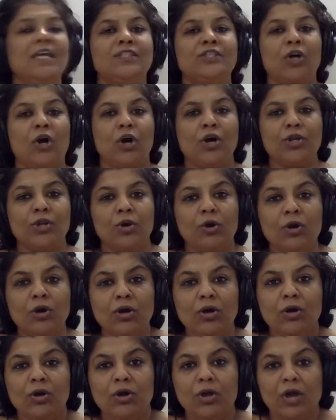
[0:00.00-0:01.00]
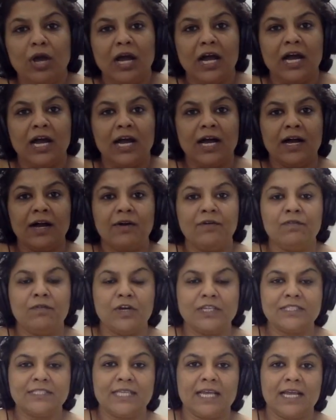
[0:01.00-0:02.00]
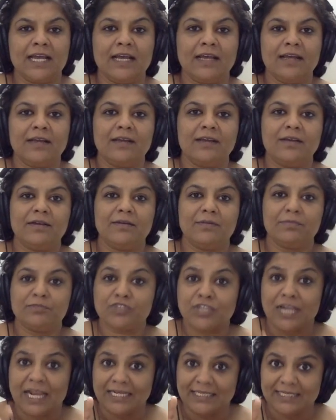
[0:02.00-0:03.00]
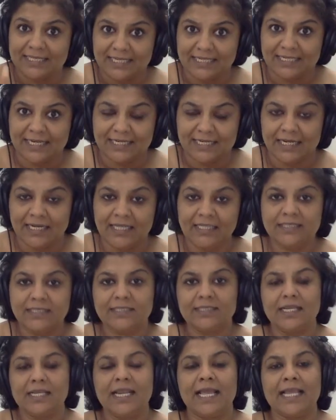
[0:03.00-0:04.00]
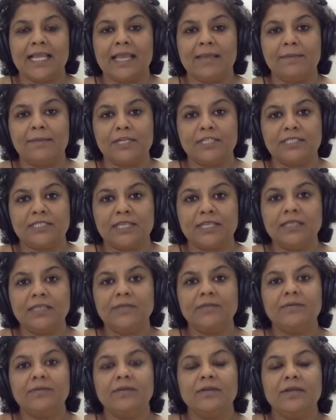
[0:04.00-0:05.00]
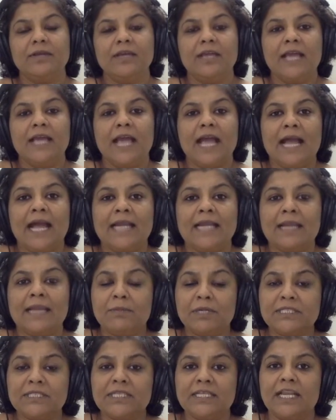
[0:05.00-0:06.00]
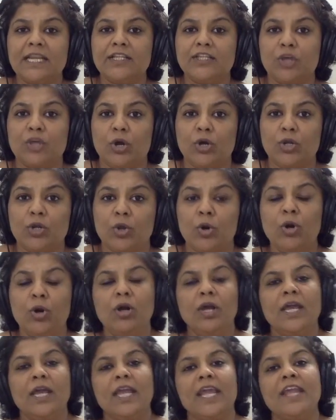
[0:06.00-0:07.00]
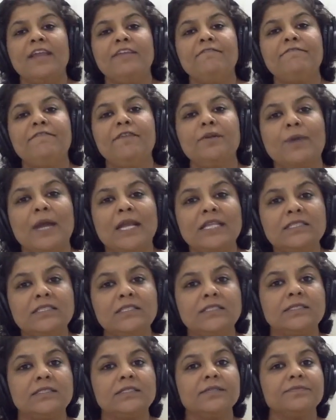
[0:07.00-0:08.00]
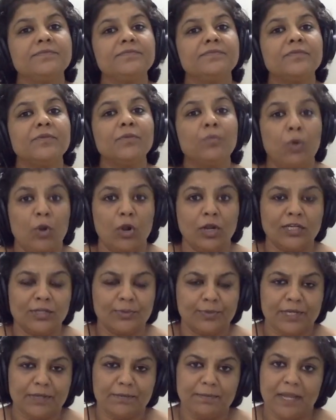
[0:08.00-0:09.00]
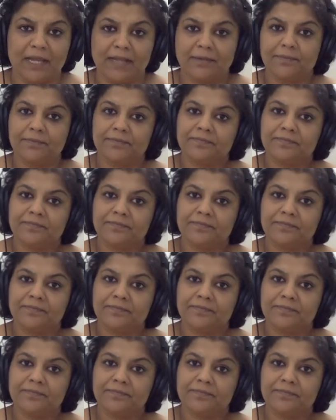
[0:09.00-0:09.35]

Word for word: Thoreau uh, was a transcendentalist like Emerson, and Emerson and Thoreau influenced Walt Whitman.